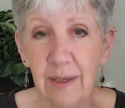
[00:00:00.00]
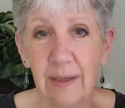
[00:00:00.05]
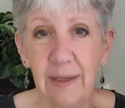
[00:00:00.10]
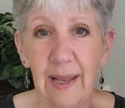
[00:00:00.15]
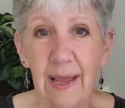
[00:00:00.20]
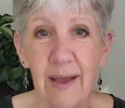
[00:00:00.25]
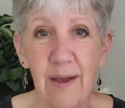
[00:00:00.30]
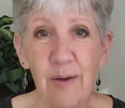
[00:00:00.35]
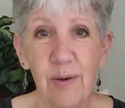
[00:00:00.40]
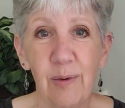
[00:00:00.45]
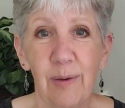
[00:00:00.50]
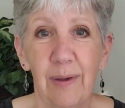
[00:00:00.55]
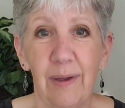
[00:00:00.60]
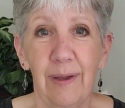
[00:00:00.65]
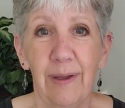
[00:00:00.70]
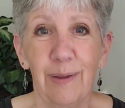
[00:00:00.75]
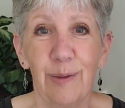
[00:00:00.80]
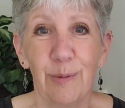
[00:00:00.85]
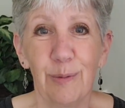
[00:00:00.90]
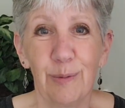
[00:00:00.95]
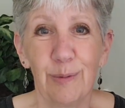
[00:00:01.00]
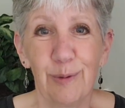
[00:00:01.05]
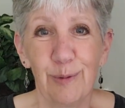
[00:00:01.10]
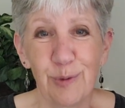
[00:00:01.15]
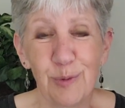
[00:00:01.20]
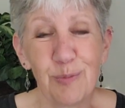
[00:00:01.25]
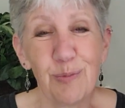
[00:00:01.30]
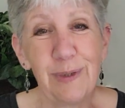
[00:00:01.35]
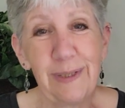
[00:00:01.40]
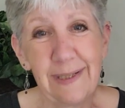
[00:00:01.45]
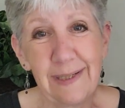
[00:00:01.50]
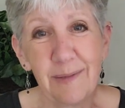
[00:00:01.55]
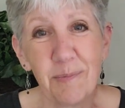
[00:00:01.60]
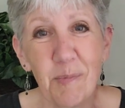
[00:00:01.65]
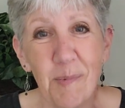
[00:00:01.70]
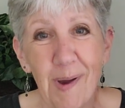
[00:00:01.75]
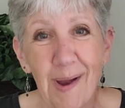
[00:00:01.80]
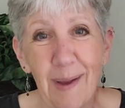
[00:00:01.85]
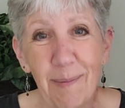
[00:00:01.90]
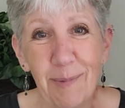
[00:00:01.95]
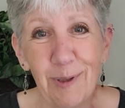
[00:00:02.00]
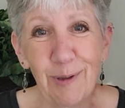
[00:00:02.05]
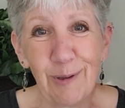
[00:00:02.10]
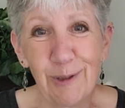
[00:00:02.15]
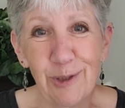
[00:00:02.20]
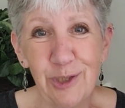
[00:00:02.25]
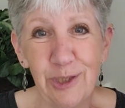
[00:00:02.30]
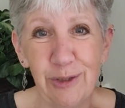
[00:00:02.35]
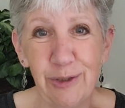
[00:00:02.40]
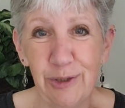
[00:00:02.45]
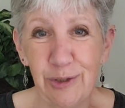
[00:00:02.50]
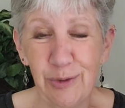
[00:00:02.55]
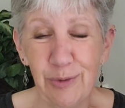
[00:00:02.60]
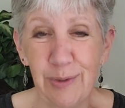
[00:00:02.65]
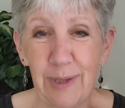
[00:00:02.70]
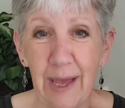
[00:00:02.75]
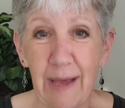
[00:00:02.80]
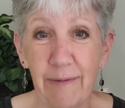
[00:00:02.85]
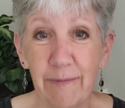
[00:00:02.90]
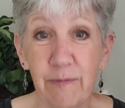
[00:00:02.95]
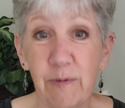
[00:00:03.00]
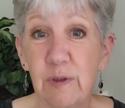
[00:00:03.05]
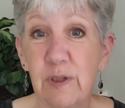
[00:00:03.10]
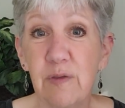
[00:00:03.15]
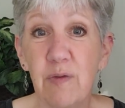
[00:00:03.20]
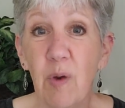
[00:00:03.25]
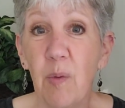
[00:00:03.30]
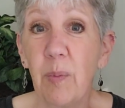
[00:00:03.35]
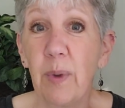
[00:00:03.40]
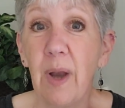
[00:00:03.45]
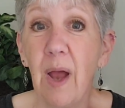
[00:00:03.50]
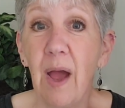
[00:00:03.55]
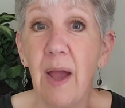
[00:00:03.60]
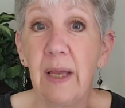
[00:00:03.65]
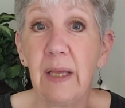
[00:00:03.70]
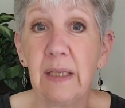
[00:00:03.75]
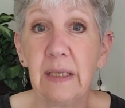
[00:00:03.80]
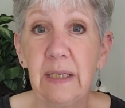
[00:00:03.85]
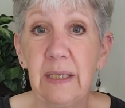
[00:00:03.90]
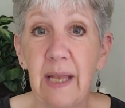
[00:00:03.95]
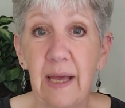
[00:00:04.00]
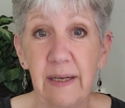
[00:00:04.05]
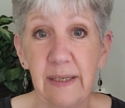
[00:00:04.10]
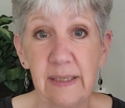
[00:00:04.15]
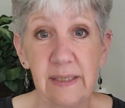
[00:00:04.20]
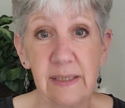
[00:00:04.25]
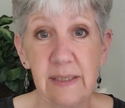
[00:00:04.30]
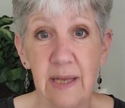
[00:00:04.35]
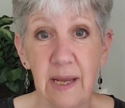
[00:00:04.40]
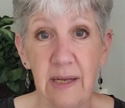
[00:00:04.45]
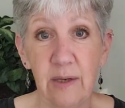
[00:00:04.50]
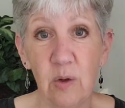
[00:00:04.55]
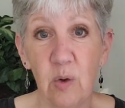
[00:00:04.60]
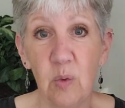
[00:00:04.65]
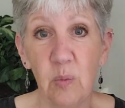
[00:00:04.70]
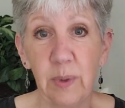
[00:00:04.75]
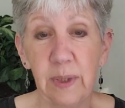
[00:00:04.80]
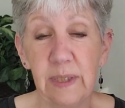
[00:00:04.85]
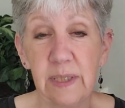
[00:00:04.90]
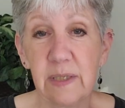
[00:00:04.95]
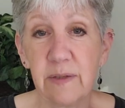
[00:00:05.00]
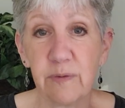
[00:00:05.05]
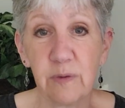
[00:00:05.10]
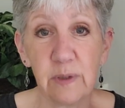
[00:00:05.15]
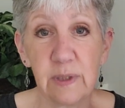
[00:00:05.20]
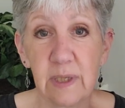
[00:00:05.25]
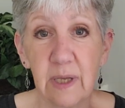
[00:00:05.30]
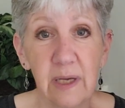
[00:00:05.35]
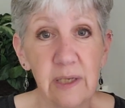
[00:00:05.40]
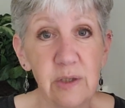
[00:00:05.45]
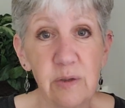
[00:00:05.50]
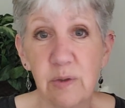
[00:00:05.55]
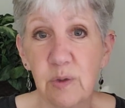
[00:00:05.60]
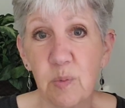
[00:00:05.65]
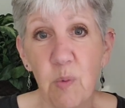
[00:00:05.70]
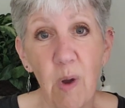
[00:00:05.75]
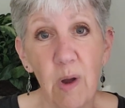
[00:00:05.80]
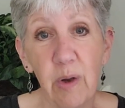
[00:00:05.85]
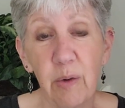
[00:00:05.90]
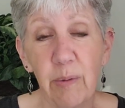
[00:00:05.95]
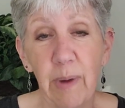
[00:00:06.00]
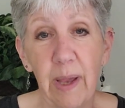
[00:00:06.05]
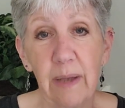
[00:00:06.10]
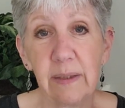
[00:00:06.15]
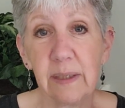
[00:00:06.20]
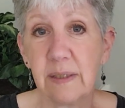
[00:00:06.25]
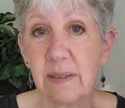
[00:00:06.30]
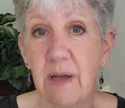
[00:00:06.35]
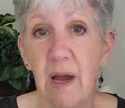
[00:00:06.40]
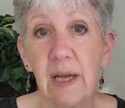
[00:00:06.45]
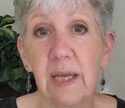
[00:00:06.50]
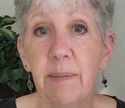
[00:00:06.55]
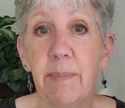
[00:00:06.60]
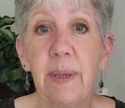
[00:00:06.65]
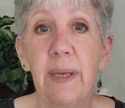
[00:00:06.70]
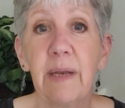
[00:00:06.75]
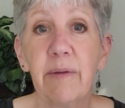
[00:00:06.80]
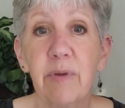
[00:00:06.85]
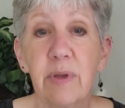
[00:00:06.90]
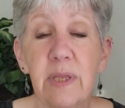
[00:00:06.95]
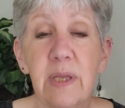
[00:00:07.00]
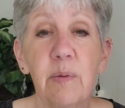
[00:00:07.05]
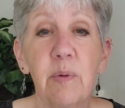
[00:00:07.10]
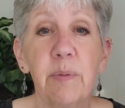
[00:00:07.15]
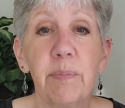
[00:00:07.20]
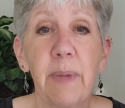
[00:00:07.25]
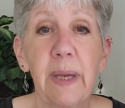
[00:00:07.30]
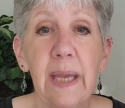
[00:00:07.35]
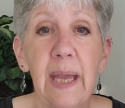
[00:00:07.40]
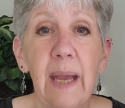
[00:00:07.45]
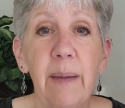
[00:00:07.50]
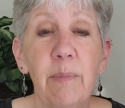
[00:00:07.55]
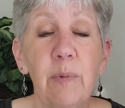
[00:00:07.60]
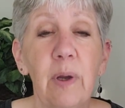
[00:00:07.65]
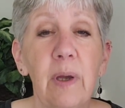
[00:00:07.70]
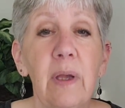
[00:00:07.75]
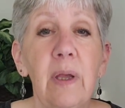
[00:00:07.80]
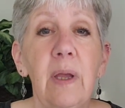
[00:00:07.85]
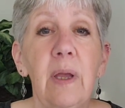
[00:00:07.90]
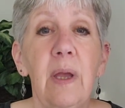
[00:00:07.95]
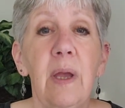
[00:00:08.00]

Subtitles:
Now, there's a reason why I'm encouraging you to do that. First of all, when I clean out an estate always, the first thing I do is walk around and document everything with my camera.